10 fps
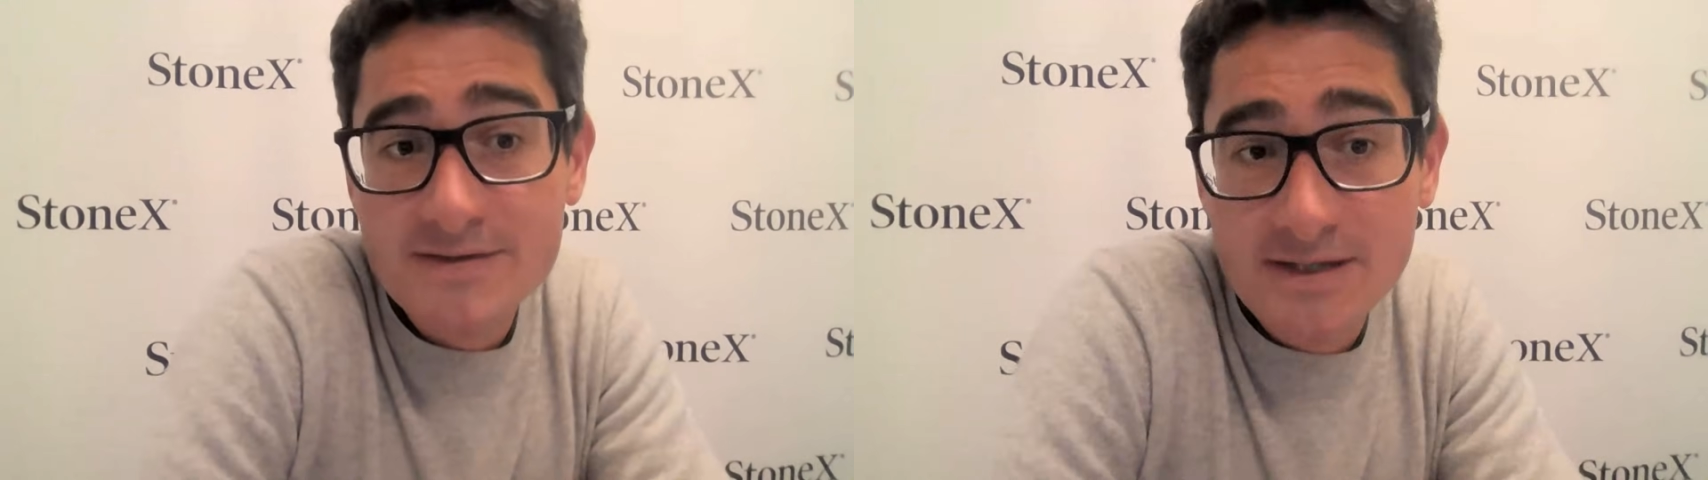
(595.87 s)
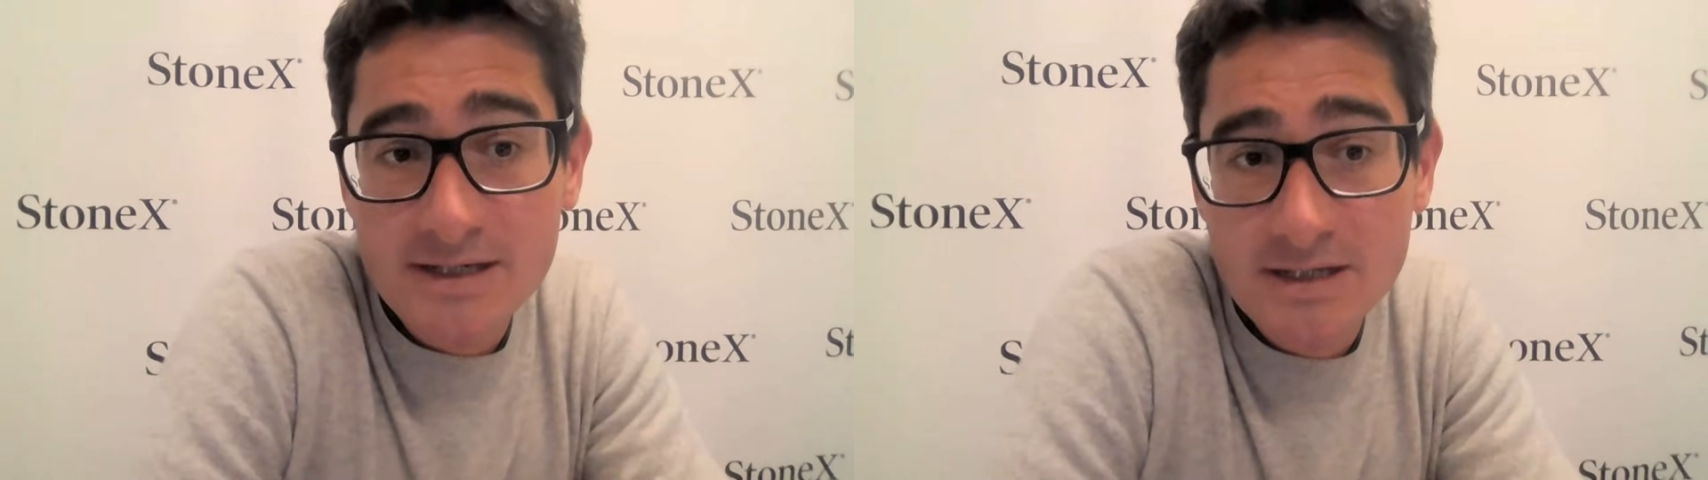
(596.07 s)

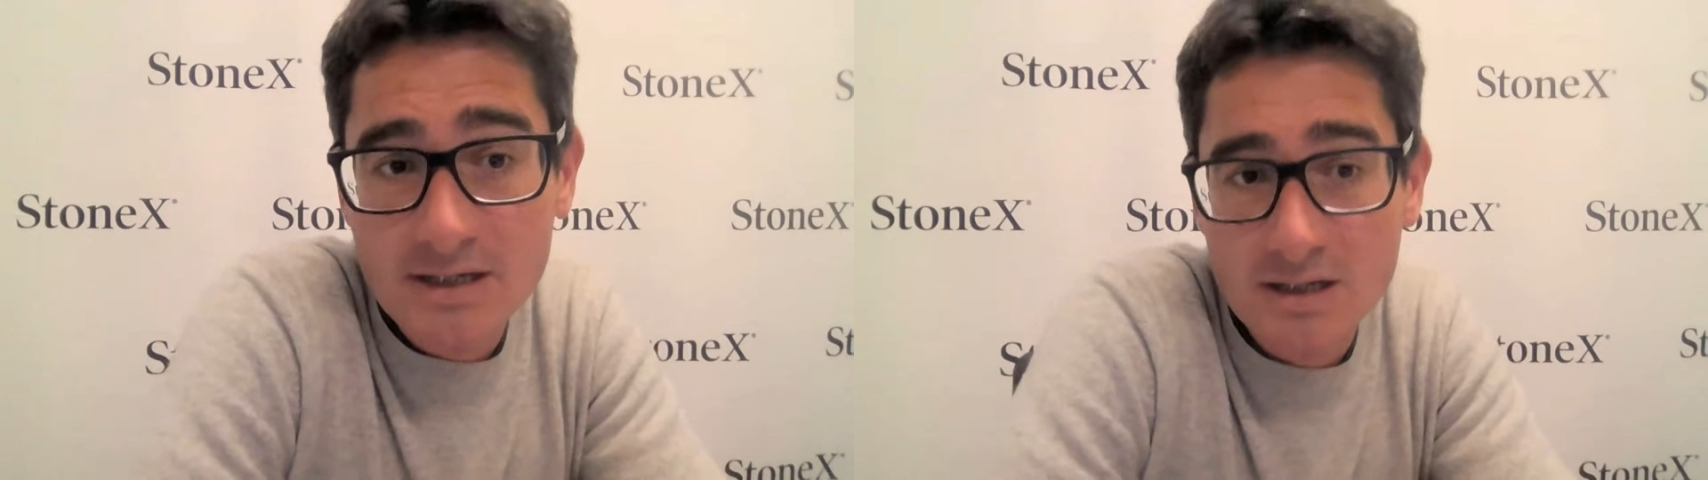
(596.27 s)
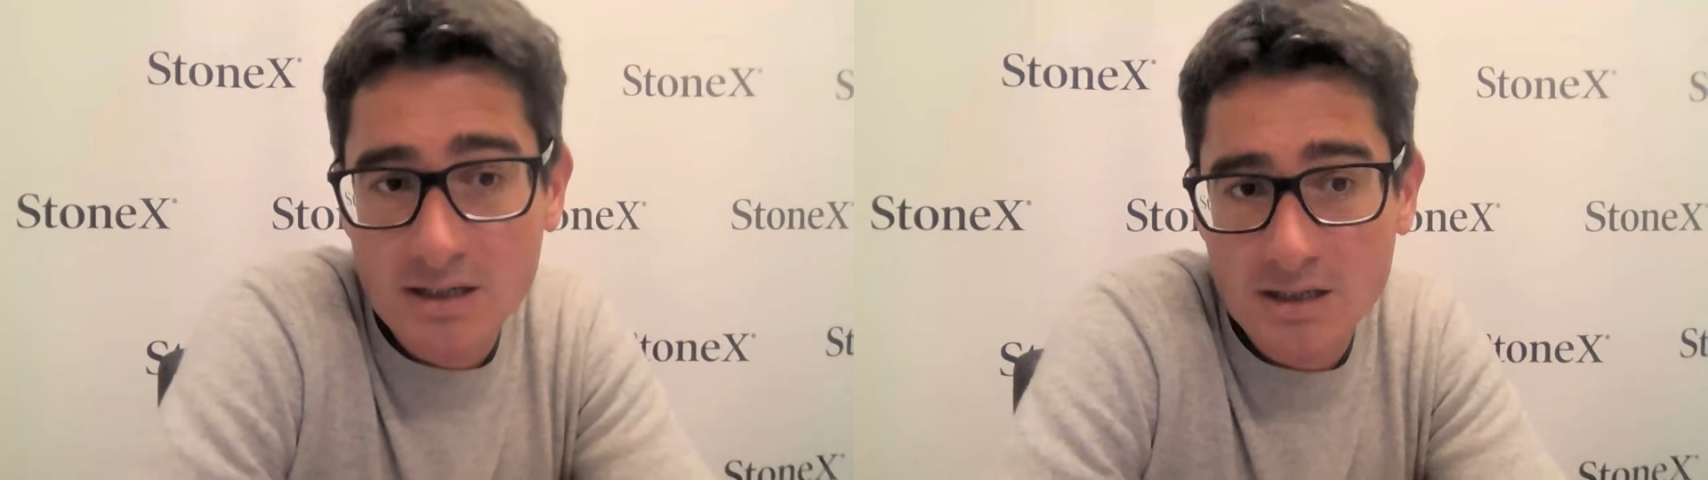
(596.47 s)
did
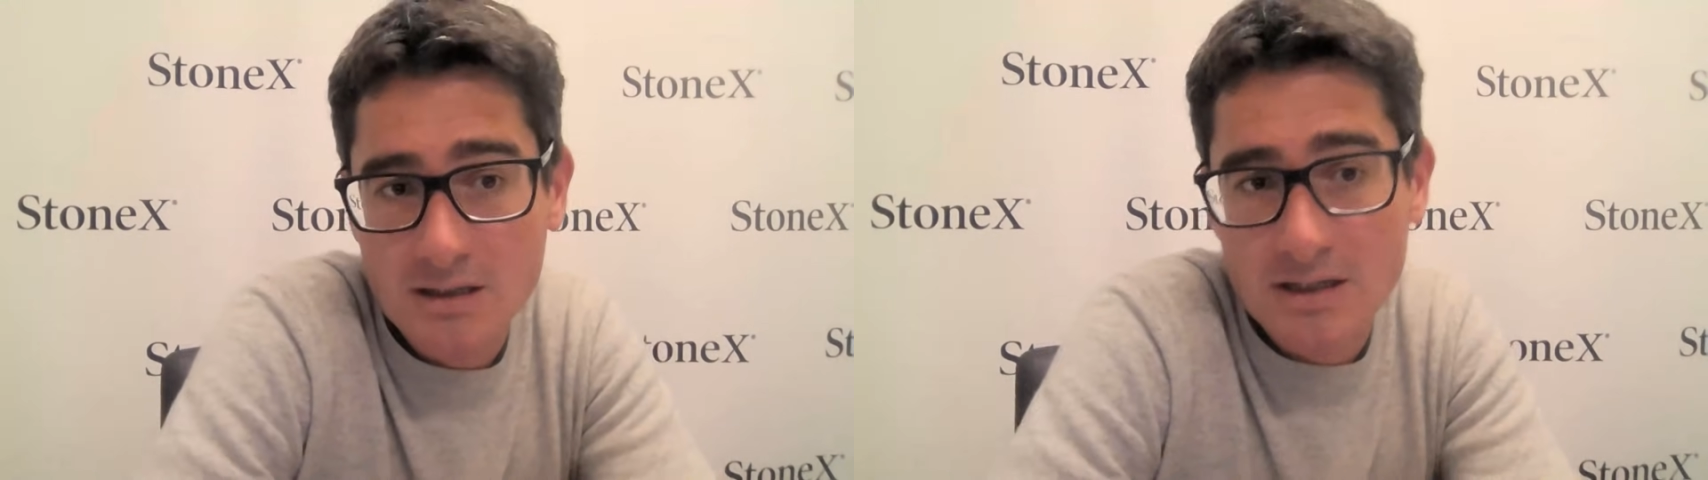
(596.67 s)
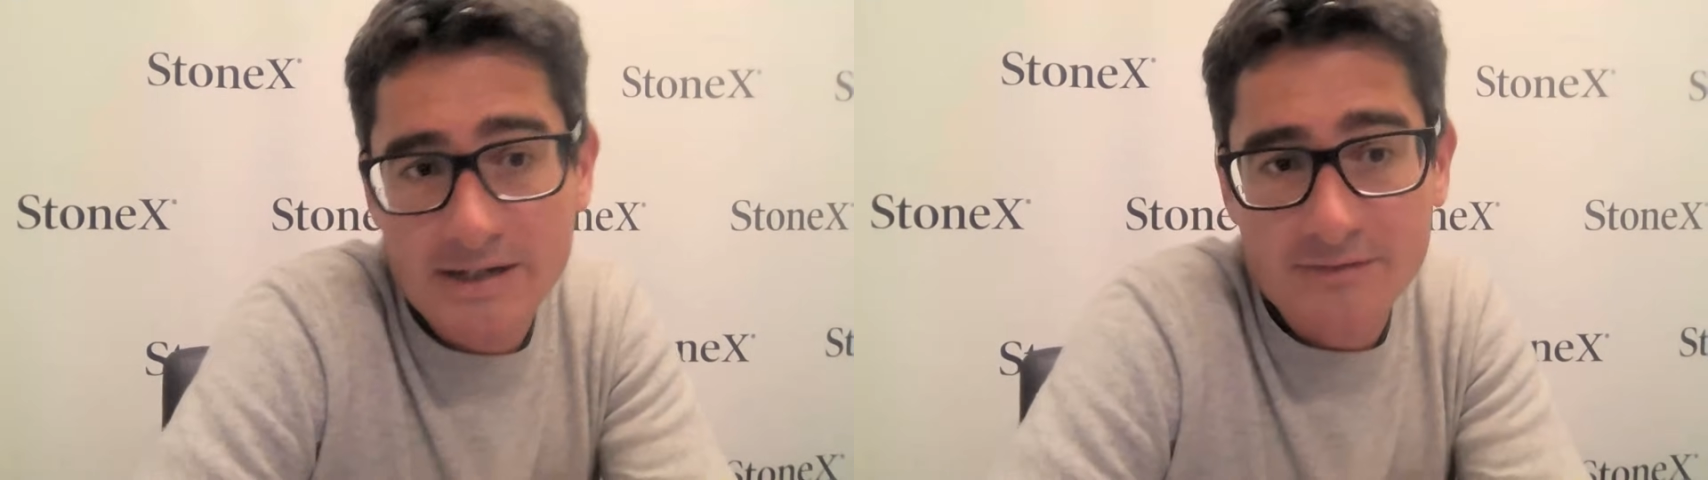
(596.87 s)

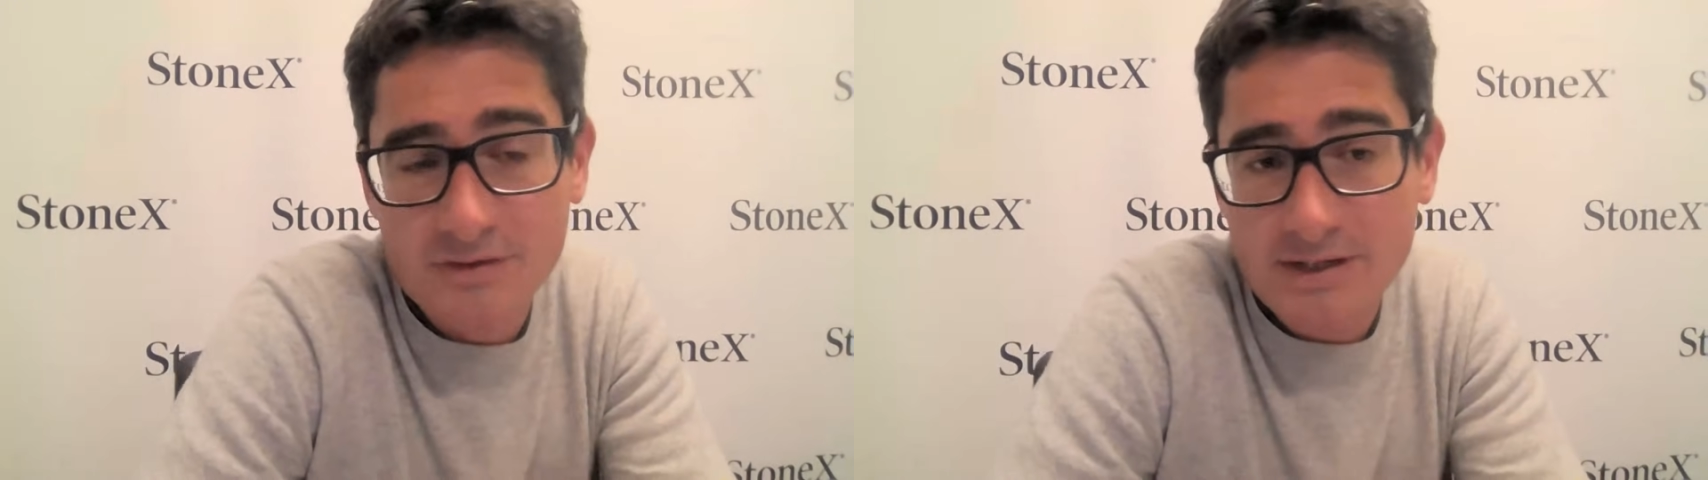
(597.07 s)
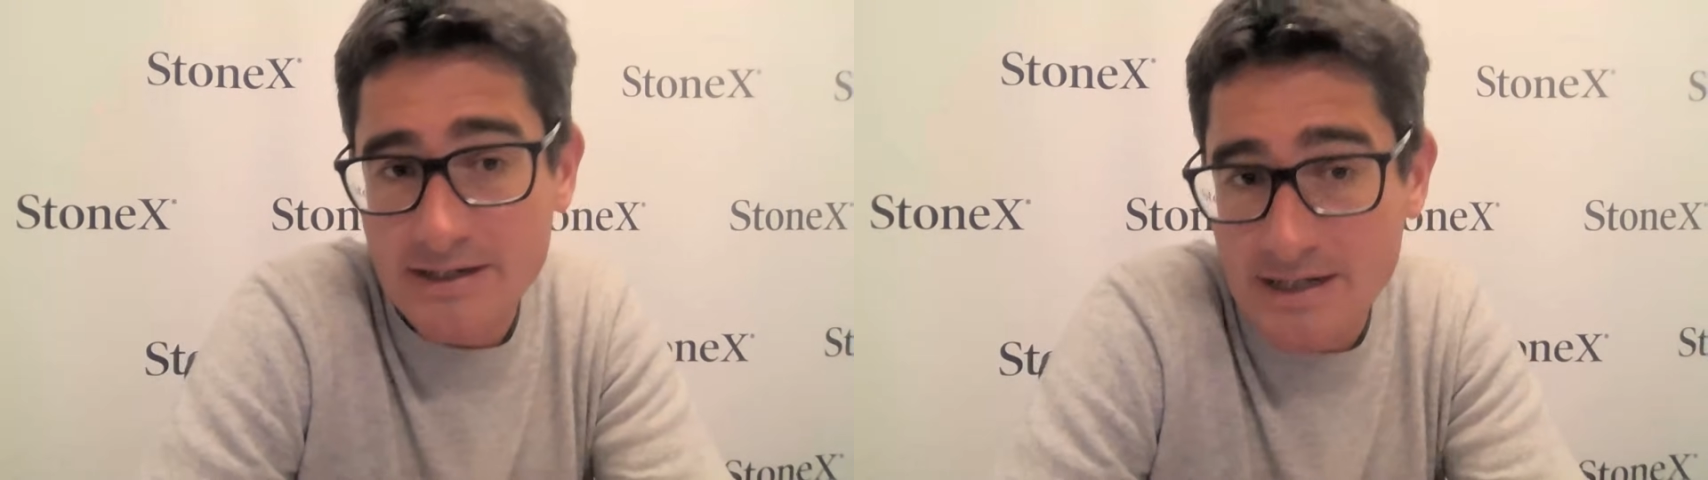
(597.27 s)

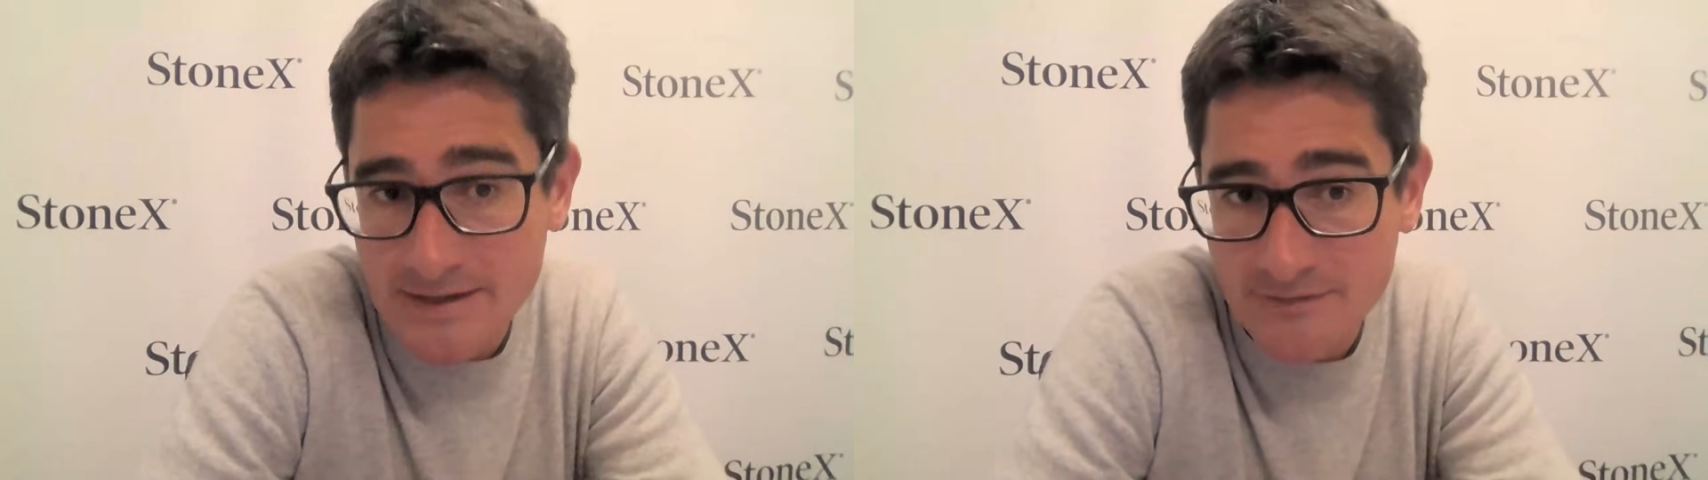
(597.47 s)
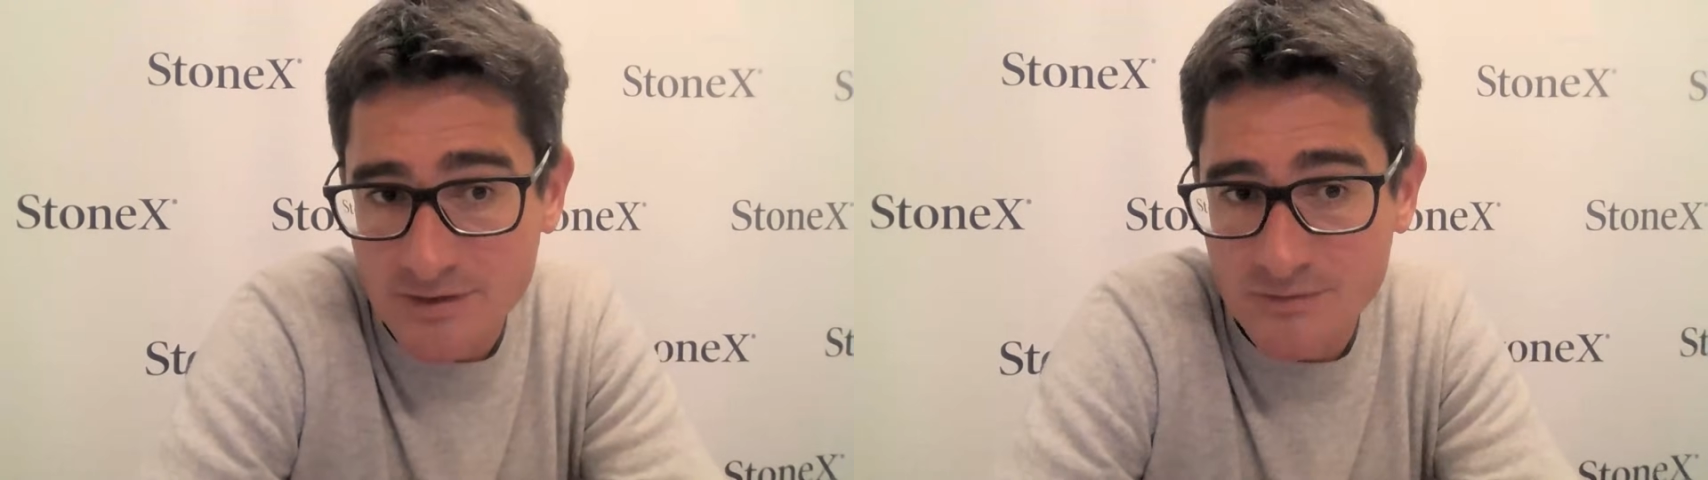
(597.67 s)
after
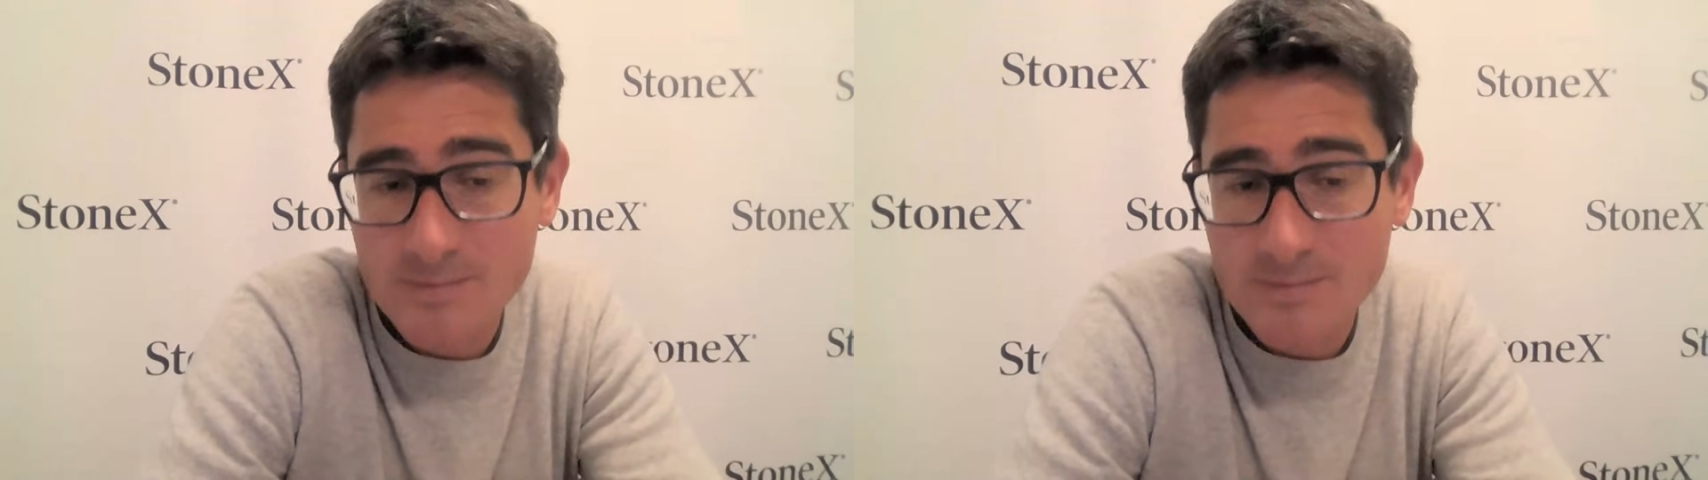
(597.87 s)
9/11.